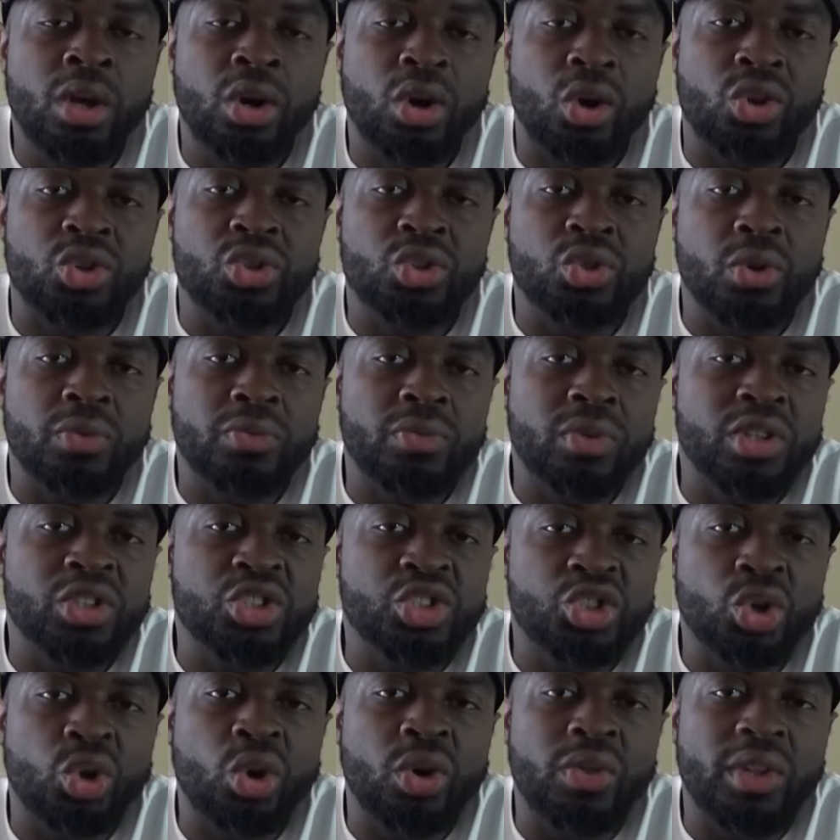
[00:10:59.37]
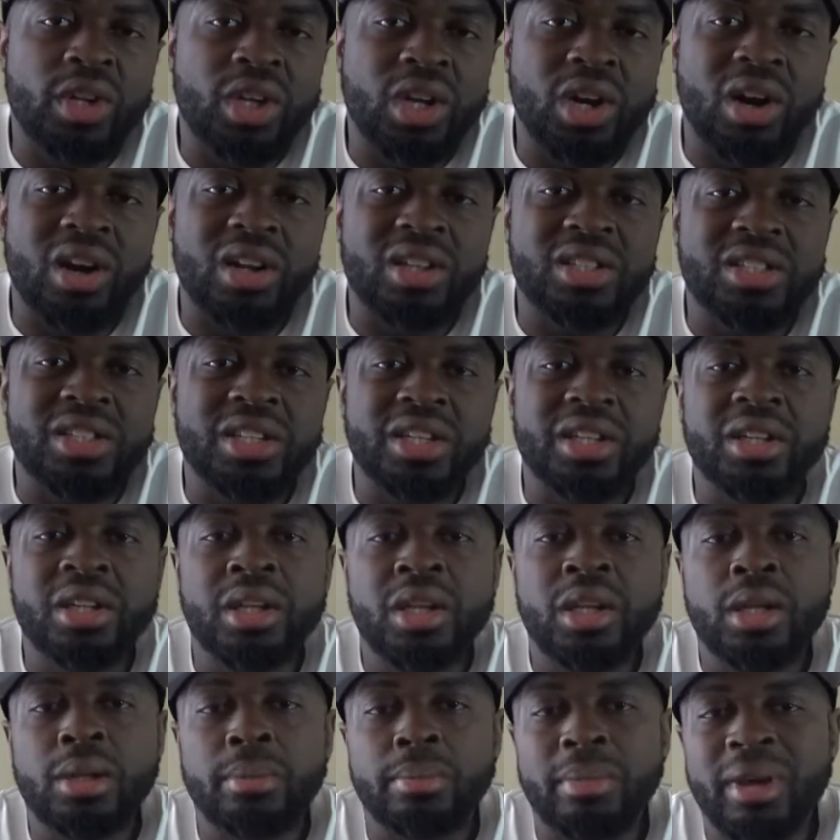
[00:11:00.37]
Also, if you enjoy the content,
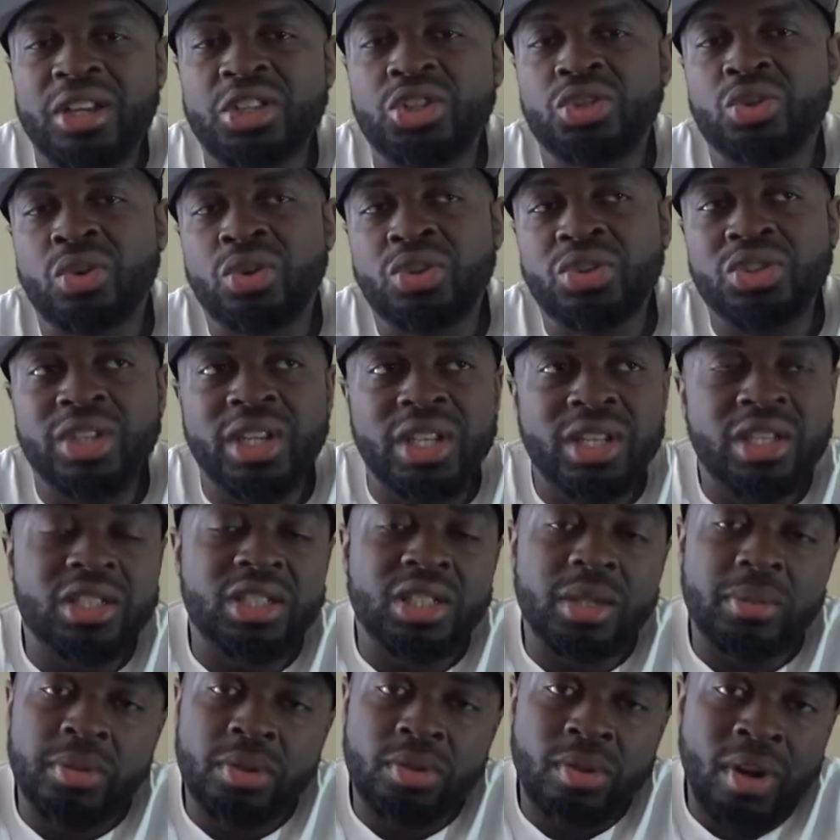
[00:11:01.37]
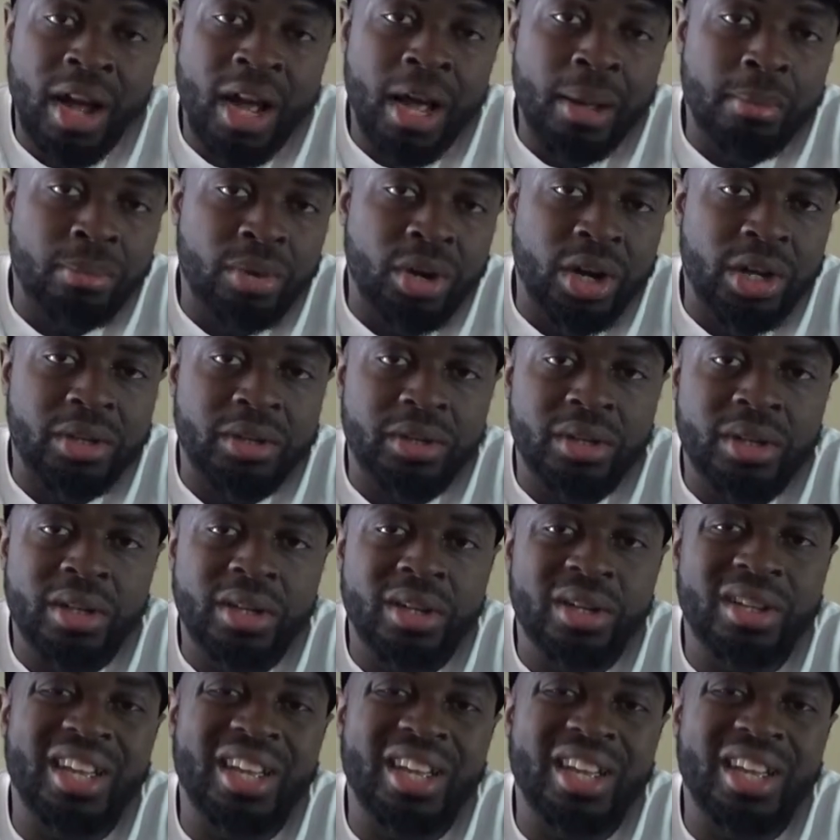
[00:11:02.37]
make sure that you hit the subscribe button.